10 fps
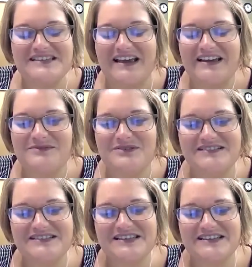I
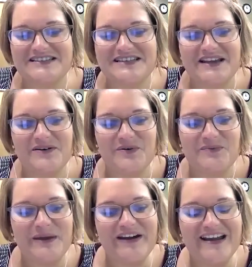was a stay-at-home
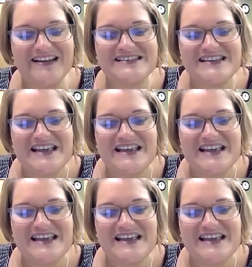parent.